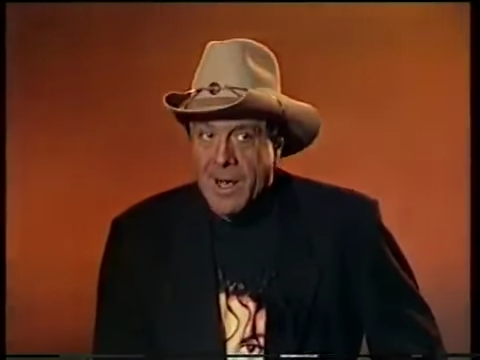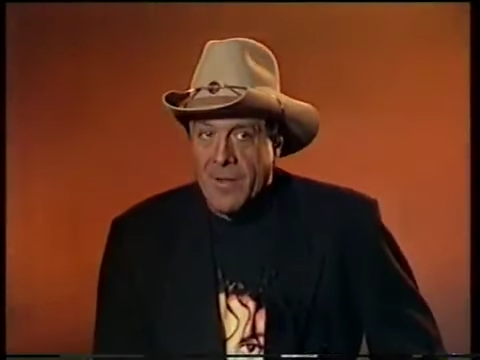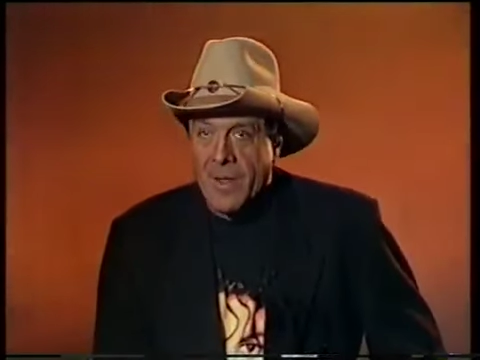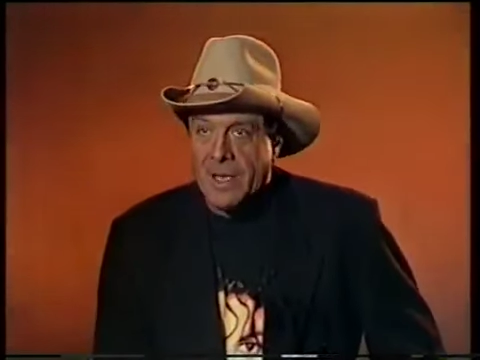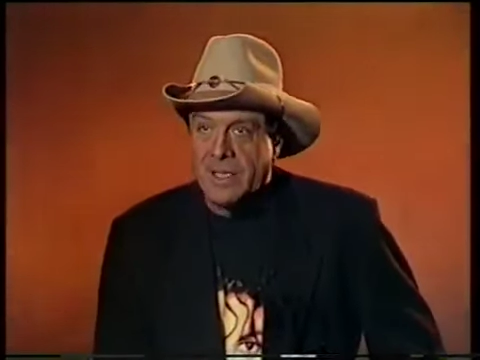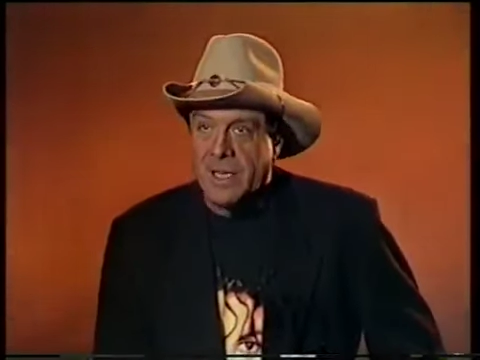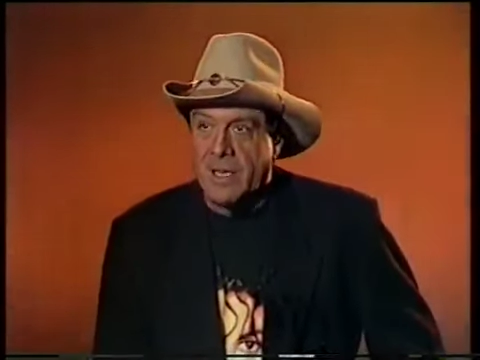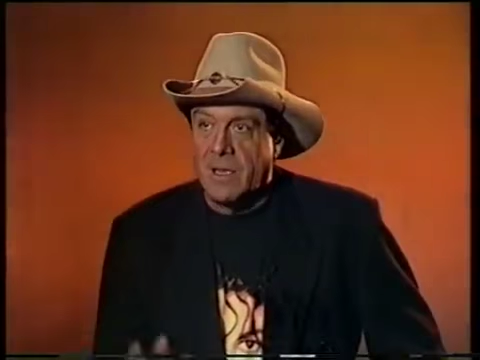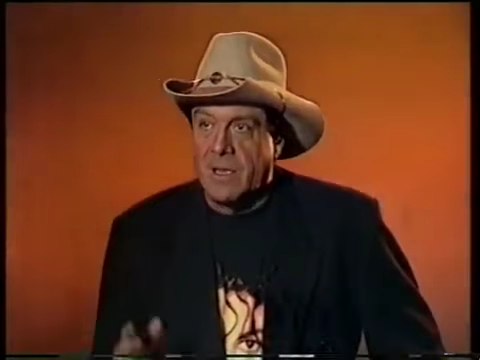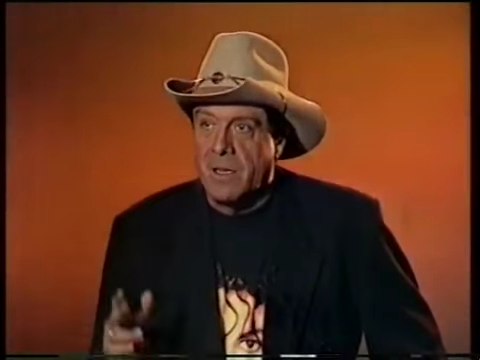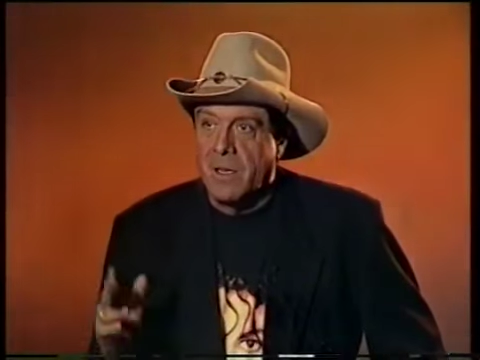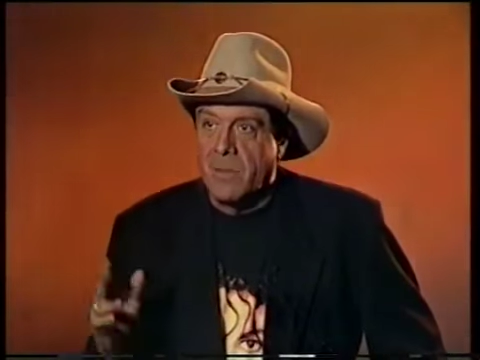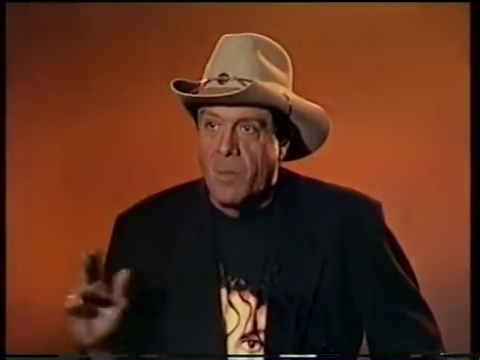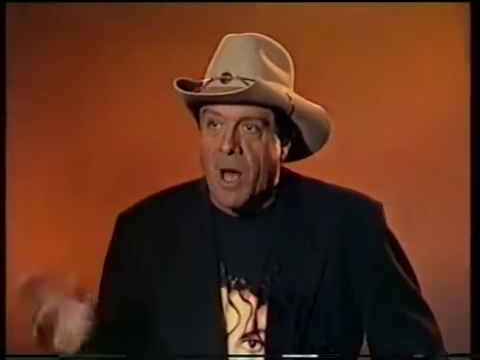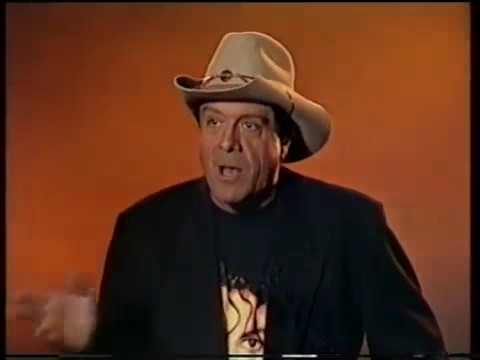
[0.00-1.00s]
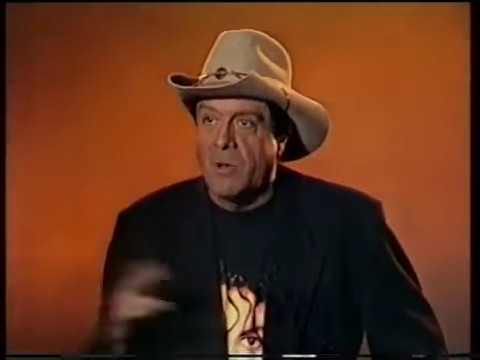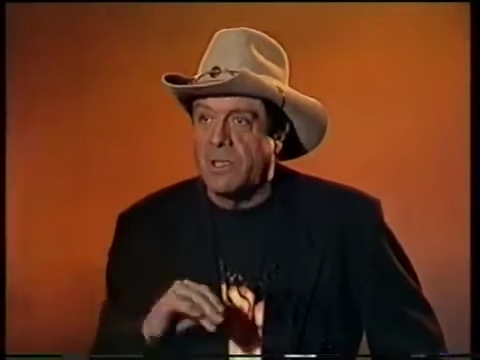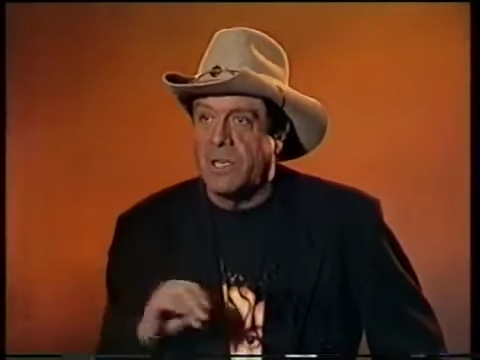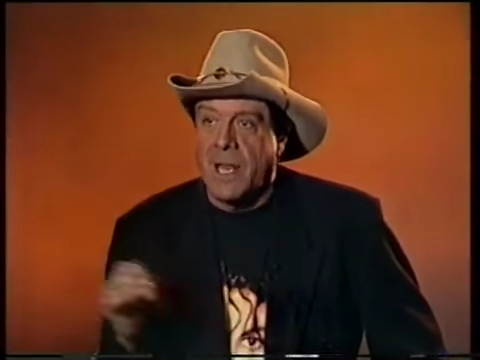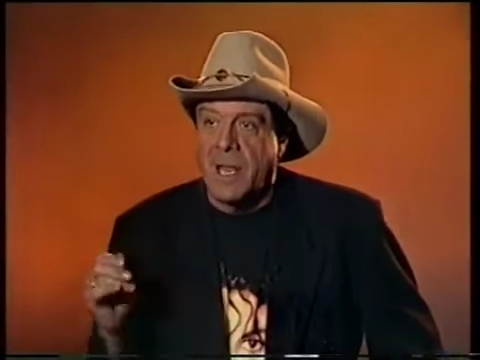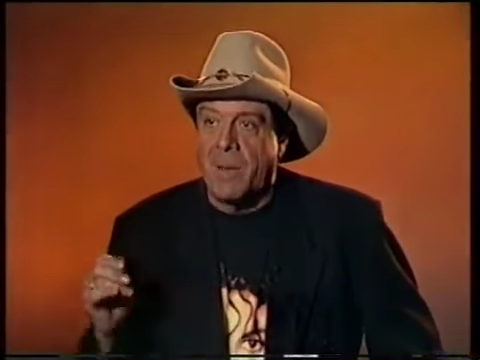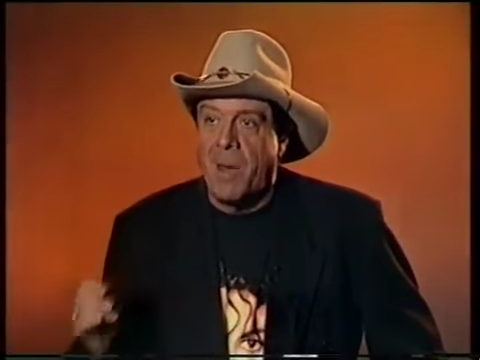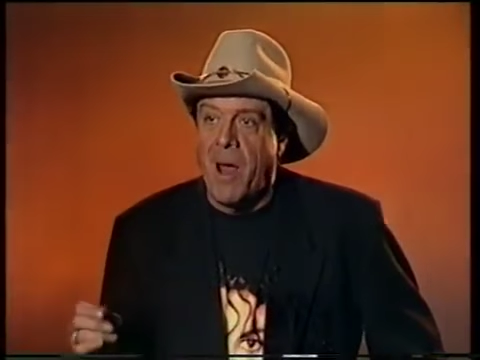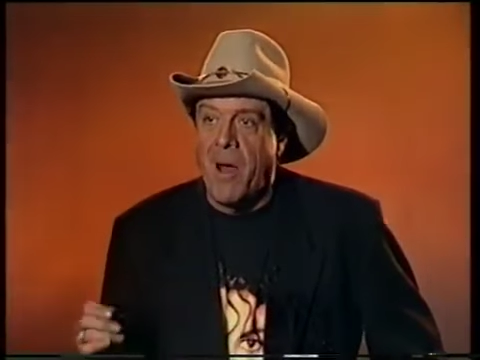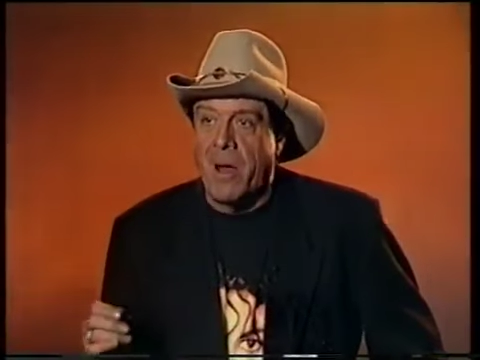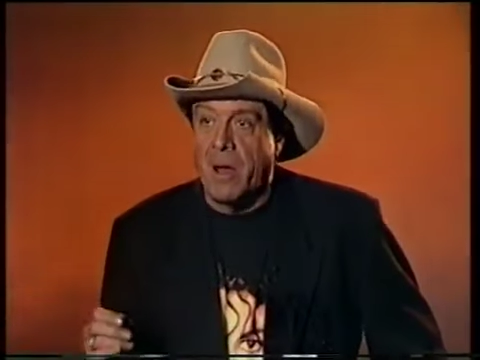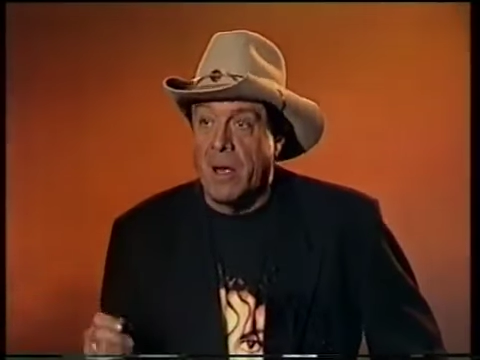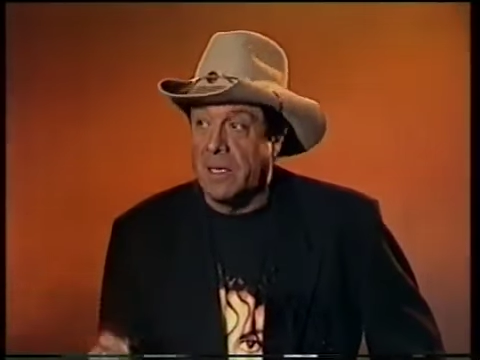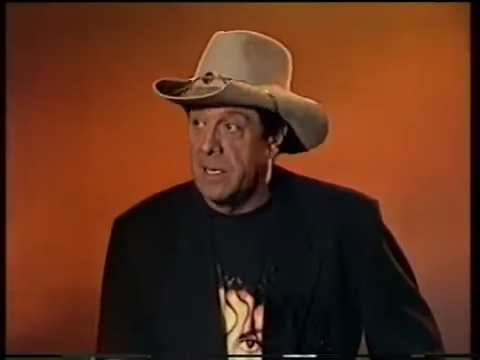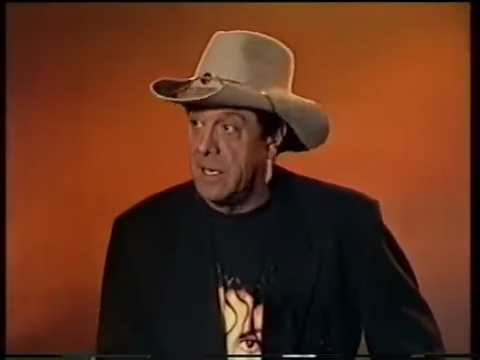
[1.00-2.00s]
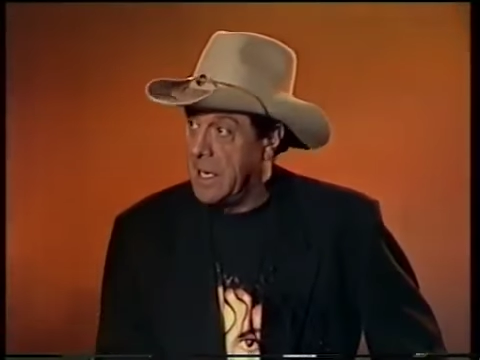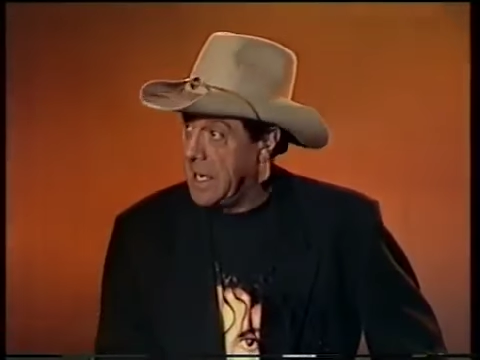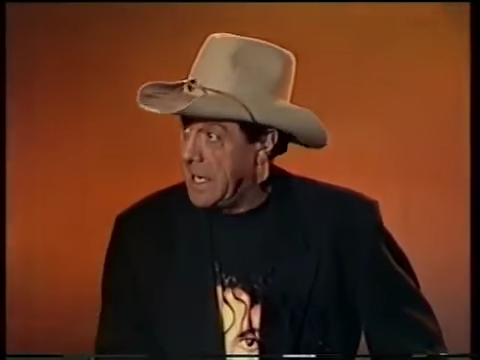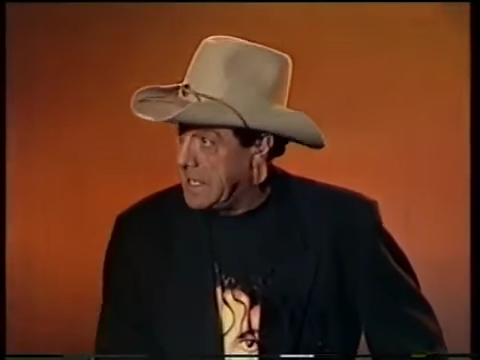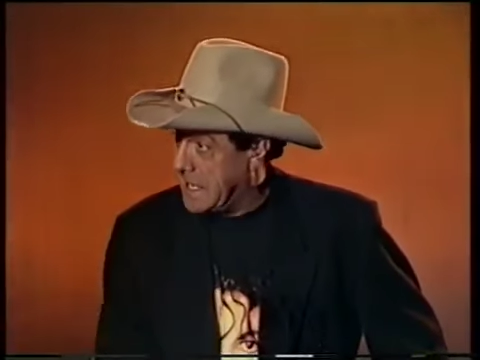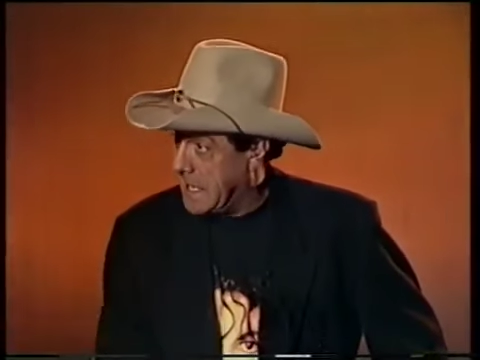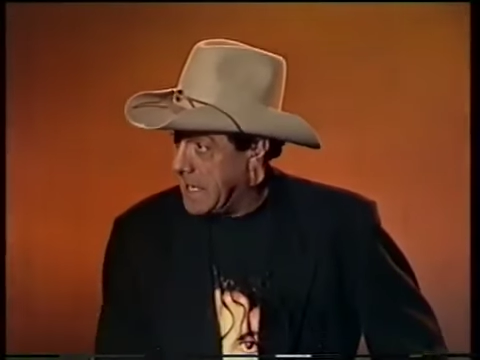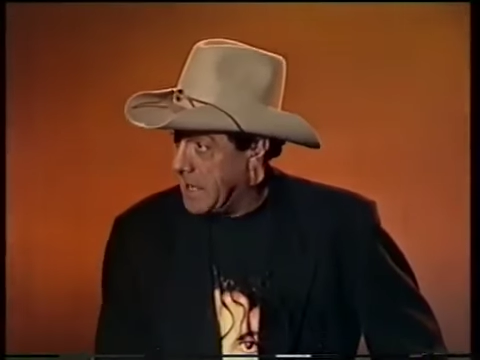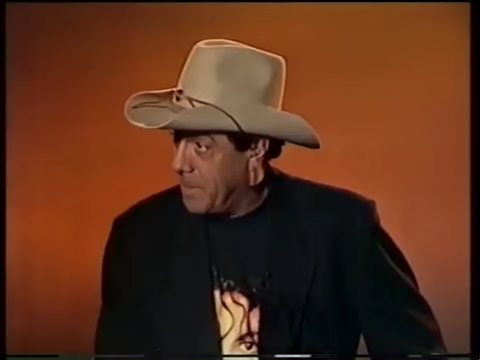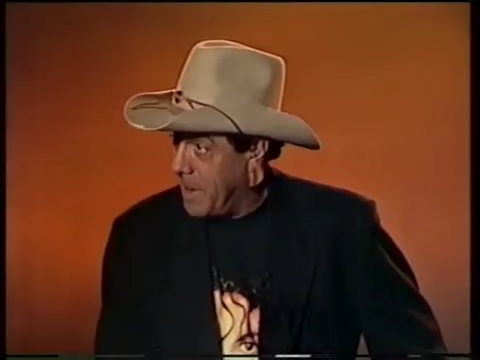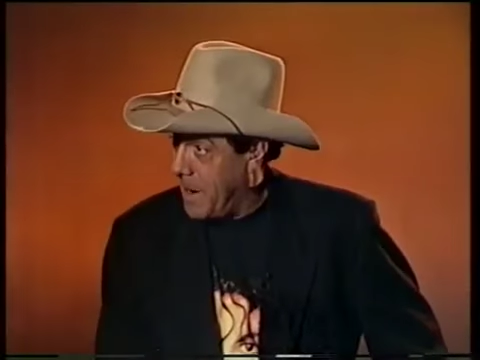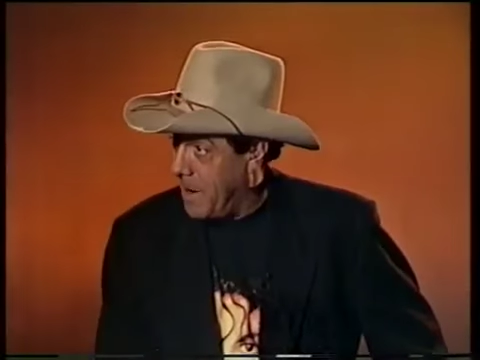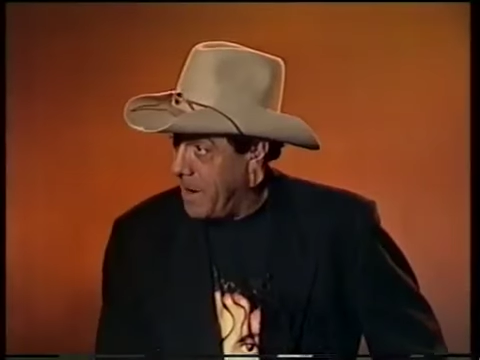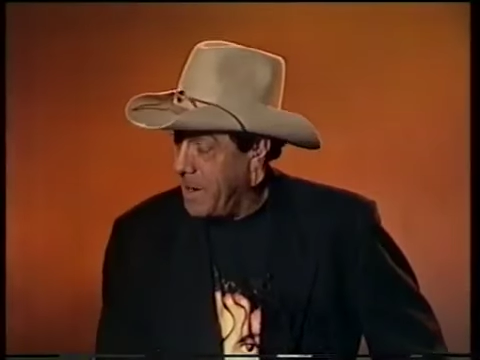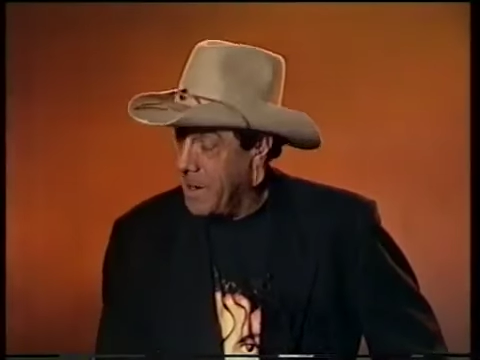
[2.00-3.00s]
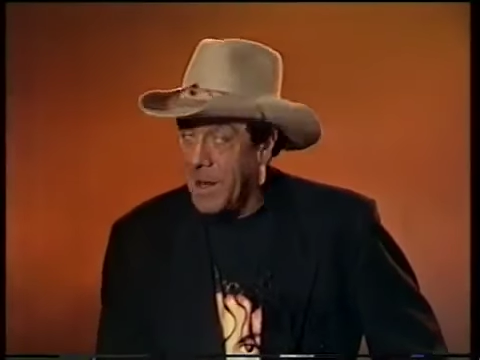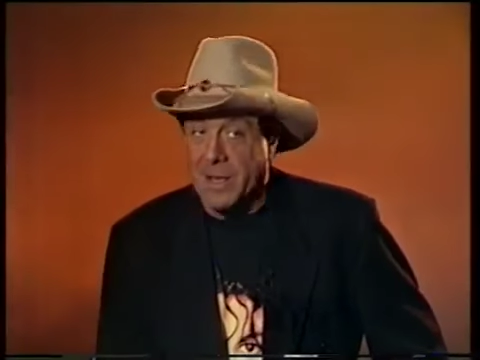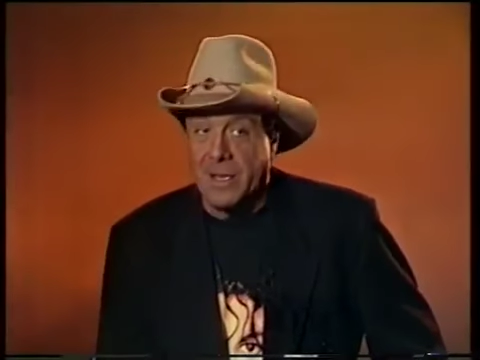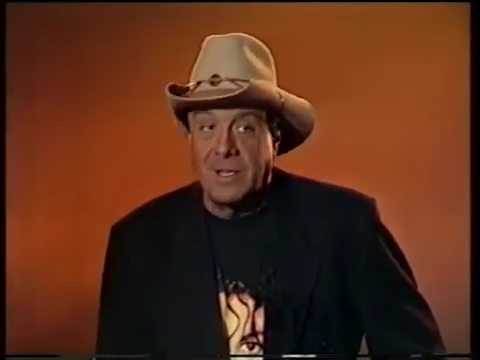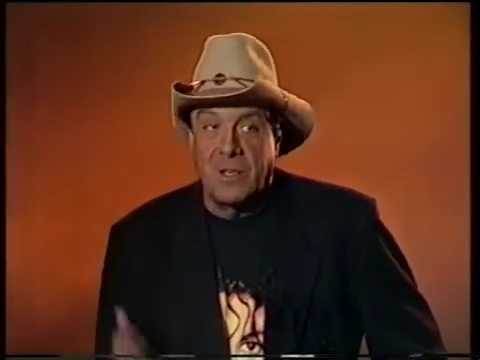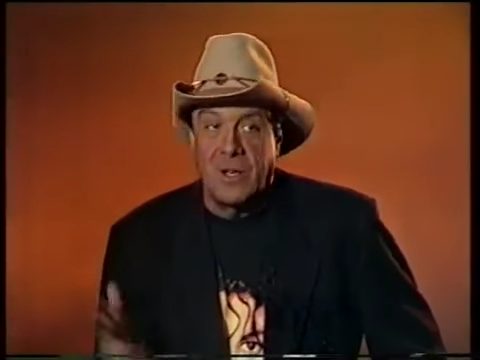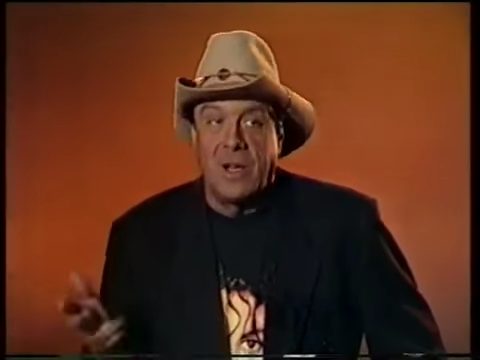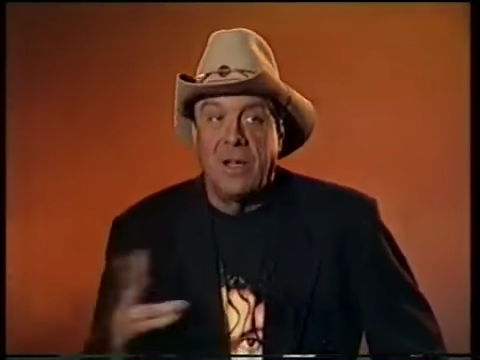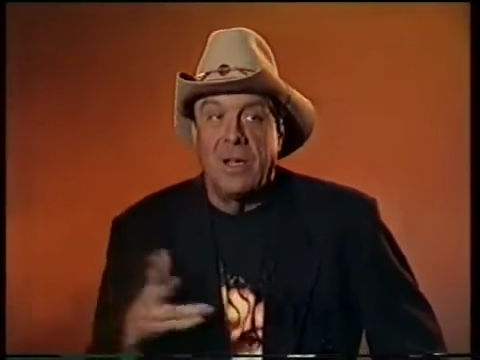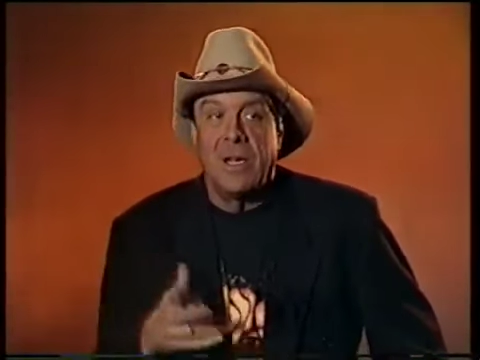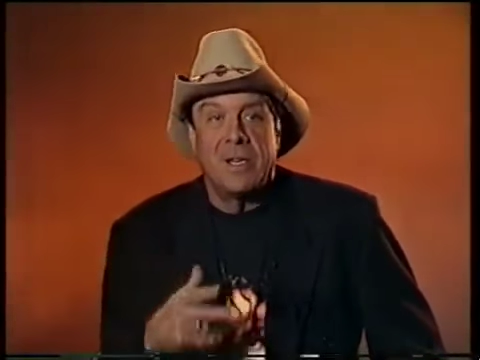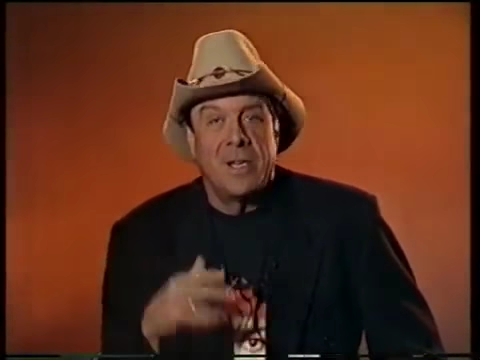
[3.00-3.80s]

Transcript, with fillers: They said, Michael's getting married. I said, he's getting married, like this, you know.